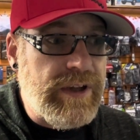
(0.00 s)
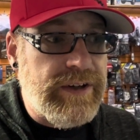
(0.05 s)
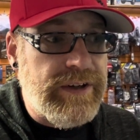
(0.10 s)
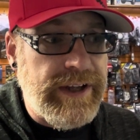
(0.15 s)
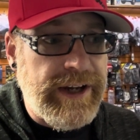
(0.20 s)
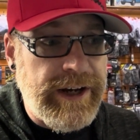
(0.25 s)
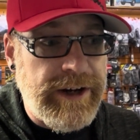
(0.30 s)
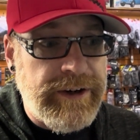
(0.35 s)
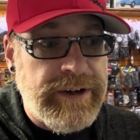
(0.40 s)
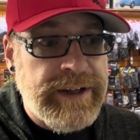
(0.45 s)

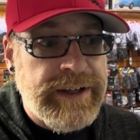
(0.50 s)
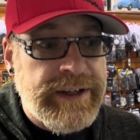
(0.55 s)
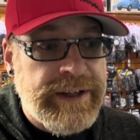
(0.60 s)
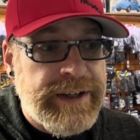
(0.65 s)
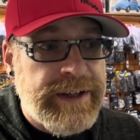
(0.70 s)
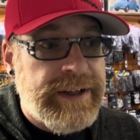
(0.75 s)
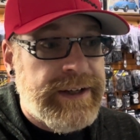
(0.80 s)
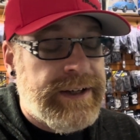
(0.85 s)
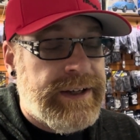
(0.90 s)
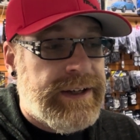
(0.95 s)
Now,
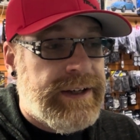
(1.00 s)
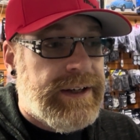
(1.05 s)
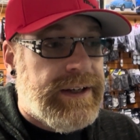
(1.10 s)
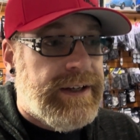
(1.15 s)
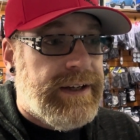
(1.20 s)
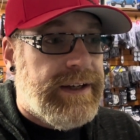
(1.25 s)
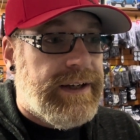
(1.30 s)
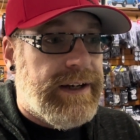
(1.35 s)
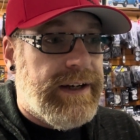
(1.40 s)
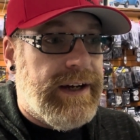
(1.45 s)

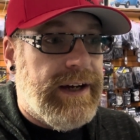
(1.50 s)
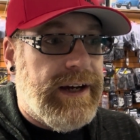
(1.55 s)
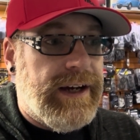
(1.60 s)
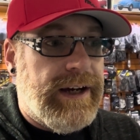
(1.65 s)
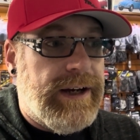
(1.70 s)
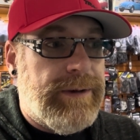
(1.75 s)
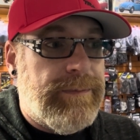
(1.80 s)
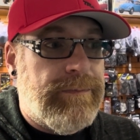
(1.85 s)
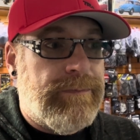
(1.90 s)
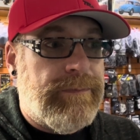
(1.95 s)

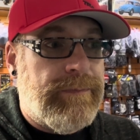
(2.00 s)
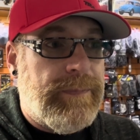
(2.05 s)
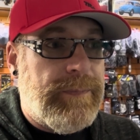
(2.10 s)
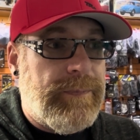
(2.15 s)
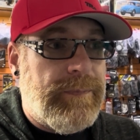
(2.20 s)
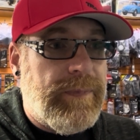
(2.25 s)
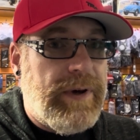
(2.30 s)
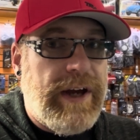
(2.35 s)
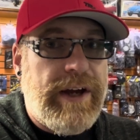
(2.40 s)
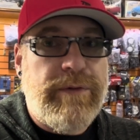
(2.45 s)

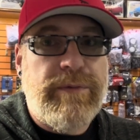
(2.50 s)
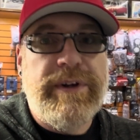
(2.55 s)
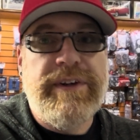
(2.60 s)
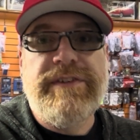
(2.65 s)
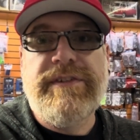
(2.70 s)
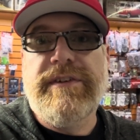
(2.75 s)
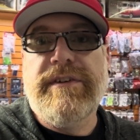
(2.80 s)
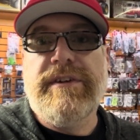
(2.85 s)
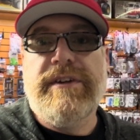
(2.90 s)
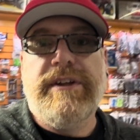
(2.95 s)
I
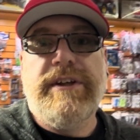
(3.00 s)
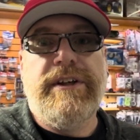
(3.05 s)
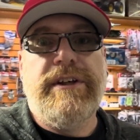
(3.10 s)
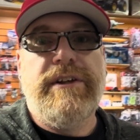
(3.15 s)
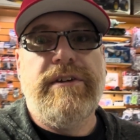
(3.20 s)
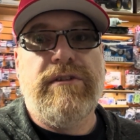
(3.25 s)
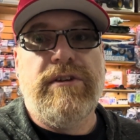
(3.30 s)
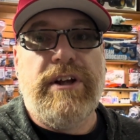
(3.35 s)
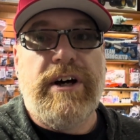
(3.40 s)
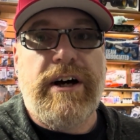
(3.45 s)

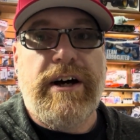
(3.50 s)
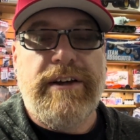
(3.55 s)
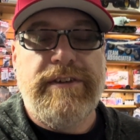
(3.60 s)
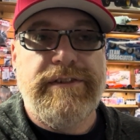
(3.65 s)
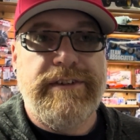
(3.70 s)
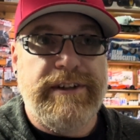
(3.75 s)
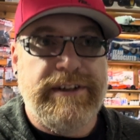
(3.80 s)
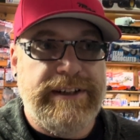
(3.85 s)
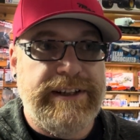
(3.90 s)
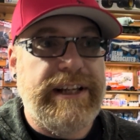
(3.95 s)
recently
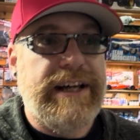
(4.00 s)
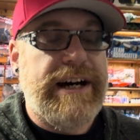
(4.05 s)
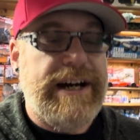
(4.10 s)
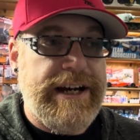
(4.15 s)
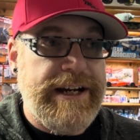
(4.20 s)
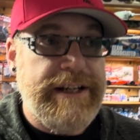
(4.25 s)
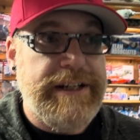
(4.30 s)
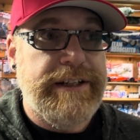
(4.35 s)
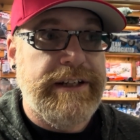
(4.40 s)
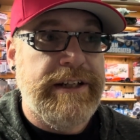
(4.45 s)
lost a
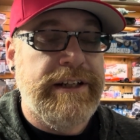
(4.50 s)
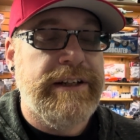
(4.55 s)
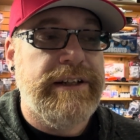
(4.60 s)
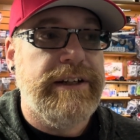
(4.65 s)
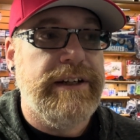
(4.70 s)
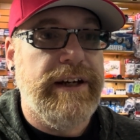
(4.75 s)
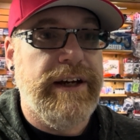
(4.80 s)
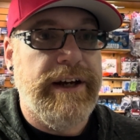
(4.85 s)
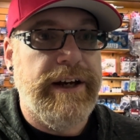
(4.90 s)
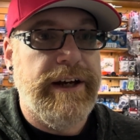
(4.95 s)
line
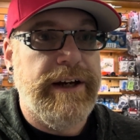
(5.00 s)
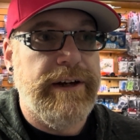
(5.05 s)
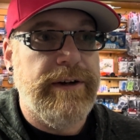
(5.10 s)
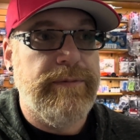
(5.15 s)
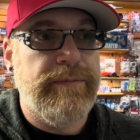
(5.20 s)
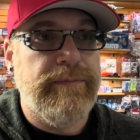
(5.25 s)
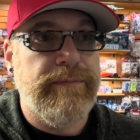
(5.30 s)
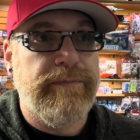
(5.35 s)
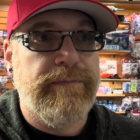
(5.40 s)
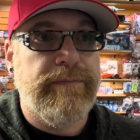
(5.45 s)

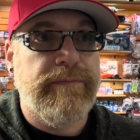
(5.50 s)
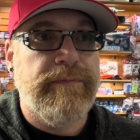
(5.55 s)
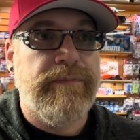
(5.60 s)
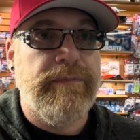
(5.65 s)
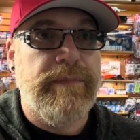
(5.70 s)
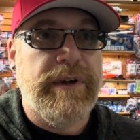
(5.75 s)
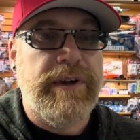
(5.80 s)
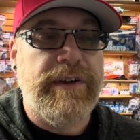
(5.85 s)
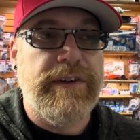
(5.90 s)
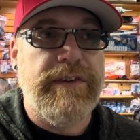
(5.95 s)

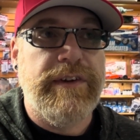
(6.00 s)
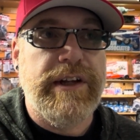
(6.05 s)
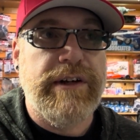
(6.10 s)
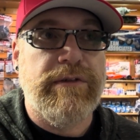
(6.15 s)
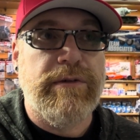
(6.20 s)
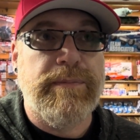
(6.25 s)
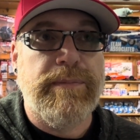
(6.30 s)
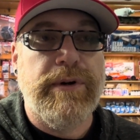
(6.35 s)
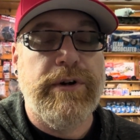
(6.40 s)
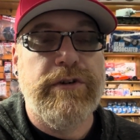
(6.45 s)
because they
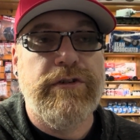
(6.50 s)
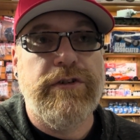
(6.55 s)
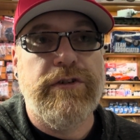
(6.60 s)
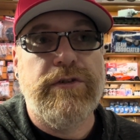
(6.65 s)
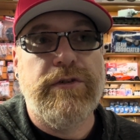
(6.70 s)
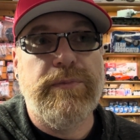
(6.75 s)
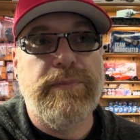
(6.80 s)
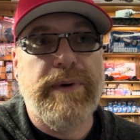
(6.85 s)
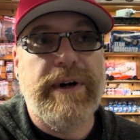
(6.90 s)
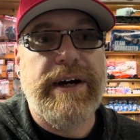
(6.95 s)
were
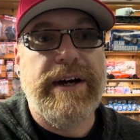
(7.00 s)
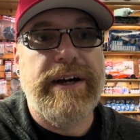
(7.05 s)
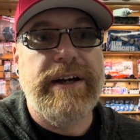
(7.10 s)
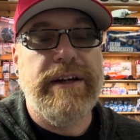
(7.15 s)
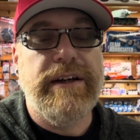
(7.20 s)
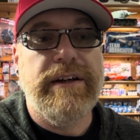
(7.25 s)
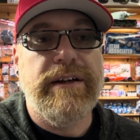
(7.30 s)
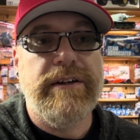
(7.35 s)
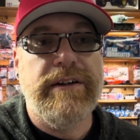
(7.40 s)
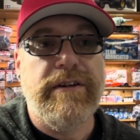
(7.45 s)
purchased
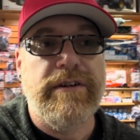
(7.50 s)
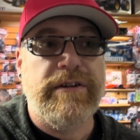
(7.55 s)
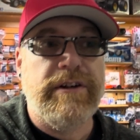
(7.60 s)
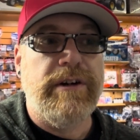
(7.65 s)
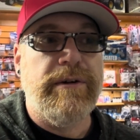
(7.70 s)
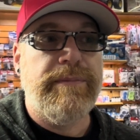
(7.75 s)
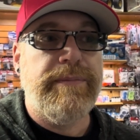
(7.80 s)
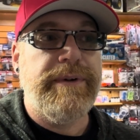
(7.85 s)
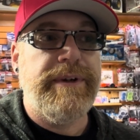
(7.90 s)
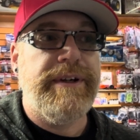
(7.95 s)
by another
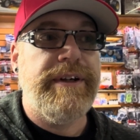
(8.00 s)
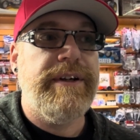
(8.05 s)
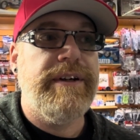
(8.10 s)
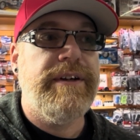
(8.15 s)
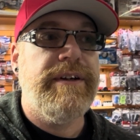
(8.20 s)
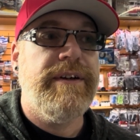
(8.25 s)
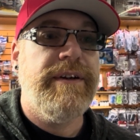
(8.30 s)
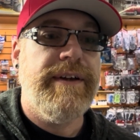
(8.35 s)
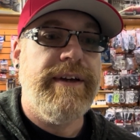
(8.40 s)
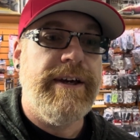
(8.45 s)
company
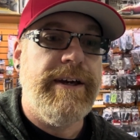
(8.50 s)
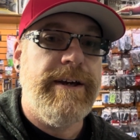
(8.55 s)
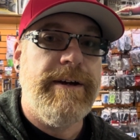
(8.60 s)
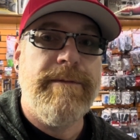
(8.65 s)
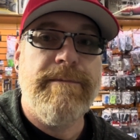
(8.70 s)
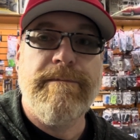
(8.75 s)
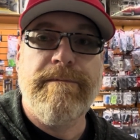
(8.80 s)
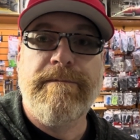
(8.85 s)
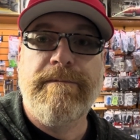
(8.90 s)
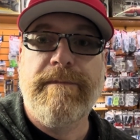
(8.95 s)

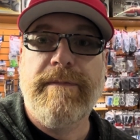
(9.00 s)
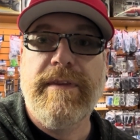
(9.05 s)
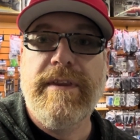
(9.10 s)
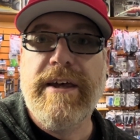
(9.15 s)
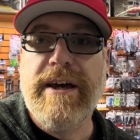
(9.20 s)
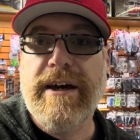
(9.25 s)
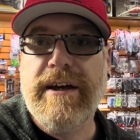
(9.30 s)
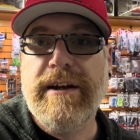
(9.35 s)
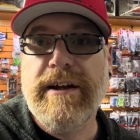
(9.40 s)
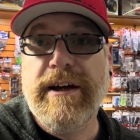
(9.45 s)

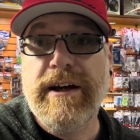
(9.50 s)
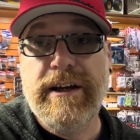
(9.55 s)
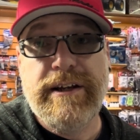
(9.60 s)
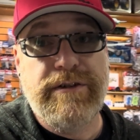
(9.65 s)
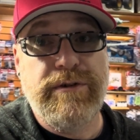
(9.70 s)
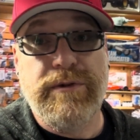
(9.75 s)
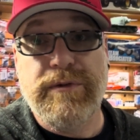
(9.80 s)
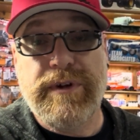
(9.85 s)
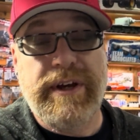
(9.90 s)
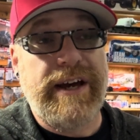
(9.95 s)
that I
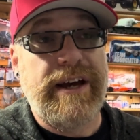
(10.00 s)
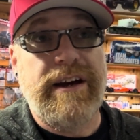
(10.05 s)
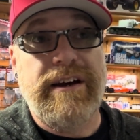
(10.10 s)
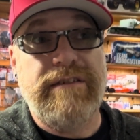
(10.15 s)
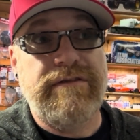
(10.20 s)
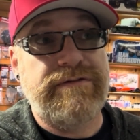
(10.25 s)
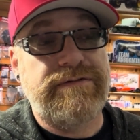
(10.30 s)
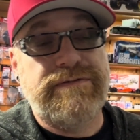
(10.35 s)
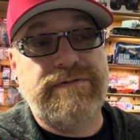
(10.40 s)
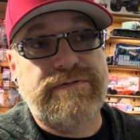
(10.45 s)
don't
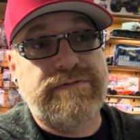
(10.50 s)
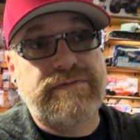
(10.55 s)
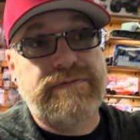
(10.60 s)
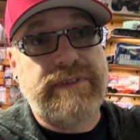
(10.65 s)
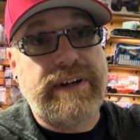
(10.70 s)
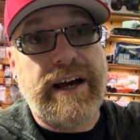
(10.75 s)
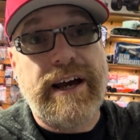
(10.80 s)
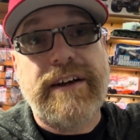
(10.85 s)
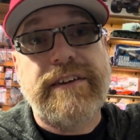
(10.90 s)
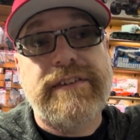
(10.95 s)
have
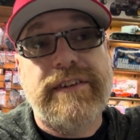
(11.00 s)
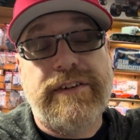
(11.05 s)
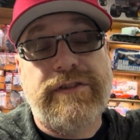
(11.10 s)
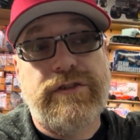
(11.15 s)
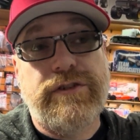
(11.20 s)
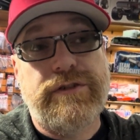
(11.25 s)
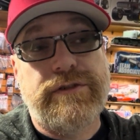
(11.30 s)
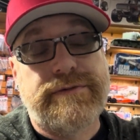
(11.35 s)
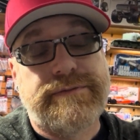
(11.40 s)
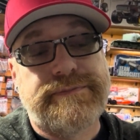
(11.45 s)
access to.